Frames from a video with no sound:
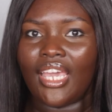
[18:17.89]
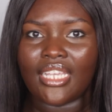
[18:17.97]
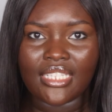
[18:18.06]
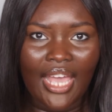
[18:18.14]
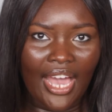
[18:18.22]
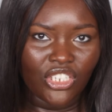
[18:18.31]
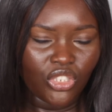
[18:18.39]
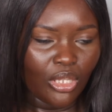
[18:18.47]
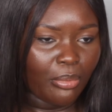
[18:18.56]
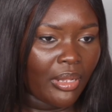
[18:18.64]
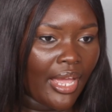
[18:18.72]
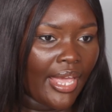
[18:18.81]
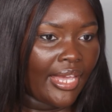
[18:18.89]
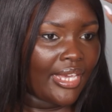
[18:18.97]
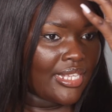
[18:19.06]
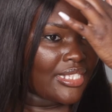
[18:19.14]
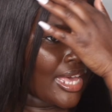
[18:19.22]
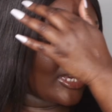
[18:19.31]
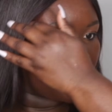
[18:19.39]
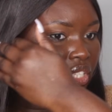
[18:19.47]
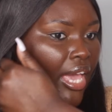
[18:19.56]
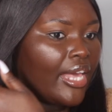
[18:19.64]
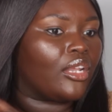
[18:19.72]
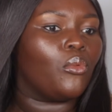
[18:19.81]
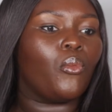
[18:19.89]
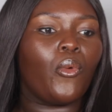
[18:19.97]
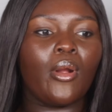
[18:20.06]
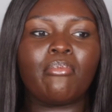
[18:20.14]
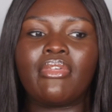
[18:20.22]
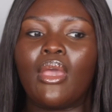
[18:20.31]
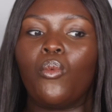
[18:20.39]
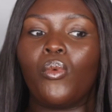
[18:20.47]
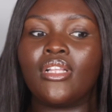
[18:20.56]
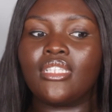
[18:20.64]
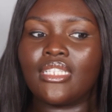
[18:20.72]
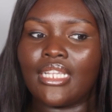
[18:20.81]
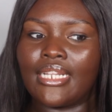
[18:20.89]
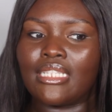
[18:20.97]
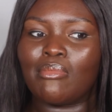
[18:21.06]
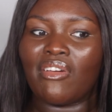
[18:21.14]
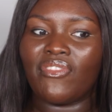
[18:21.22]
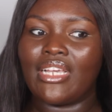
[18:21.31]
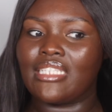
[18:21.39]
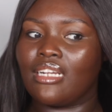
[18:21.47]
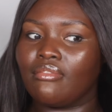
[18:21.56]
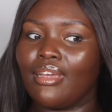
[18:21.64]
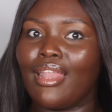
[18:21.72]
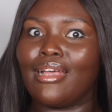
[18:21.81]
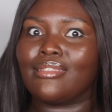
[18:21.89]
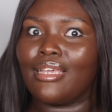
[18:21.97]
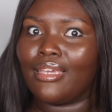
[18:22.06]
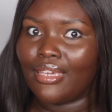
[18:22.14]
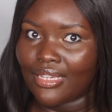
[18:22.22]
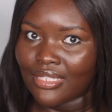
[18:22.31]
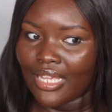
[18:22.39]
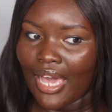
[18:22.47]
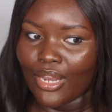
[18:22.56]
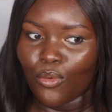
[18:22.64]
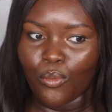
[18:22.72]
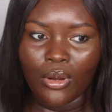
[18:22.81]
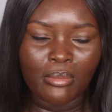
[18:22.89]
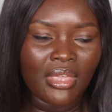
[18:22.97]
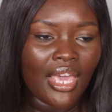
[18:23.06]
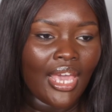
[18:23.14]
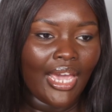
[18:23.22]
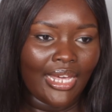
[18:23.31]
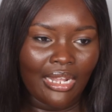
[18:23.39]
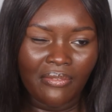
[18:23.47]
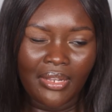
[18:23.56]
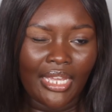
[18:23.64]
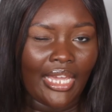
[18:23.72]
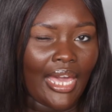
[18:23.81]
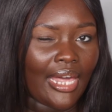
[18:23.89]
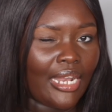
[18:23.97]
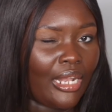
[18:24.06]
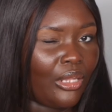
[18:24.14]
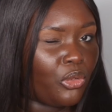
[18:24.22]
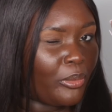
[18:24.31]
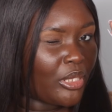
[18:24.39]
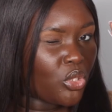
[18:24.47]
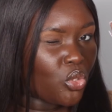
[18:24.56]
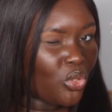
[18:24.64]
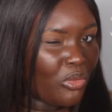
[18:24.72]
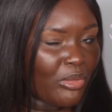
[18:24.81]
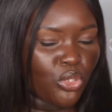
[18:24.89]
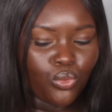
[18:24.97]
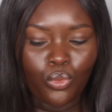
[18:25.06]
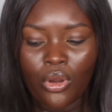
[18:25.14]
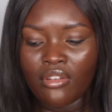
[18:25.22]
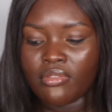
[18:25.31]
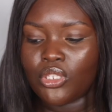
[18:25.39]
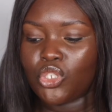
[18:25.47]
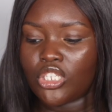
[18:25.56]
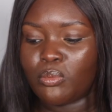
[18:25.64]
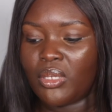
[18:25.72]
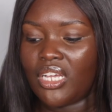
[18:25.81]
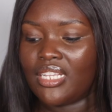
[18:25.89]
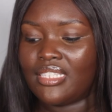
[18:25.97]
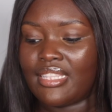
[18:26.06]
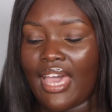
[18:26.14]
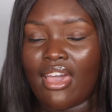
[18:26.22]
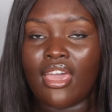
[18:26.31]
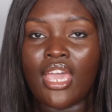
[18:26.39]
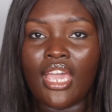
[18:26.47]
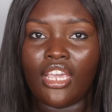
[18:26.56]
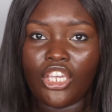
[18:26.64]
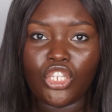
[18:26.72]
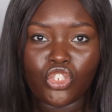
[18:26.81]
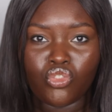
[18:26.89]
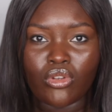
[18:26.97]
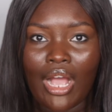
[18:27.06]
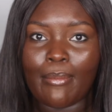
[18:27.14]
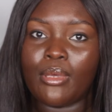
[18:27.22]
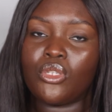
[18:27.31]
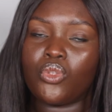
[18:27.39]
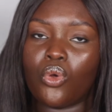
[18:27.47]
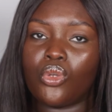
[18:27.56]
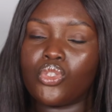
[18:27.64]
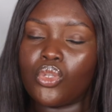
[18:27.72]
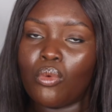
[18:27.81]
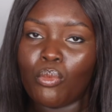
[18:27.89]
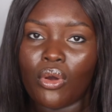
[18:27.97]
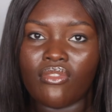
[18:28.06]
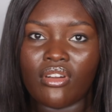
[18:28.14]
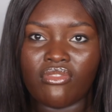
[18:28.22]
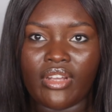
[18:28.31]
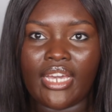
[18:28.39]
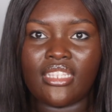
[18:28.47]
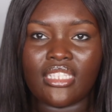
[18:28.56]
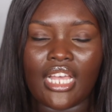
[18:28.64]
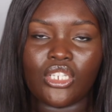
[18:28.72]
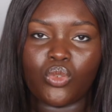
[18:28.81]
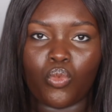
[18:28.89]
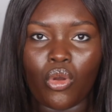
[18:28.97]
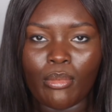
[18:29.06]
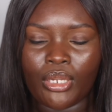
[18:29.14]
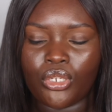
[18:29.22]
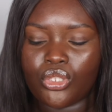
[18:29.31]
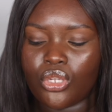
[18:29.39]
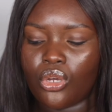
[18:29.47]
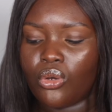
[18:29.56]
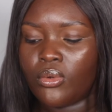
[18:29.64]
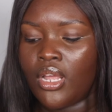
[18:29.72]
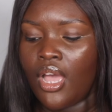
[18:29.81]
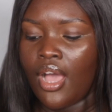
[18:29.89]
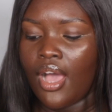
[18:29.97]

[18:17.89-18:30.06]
Is it actually applying? Is it actually adding warmth? And once it set it to my face, I realized yes, it added warmth, and I feel like it added a little bit too much warmth just because that Eaze Drop is also more of a red/warm undertone.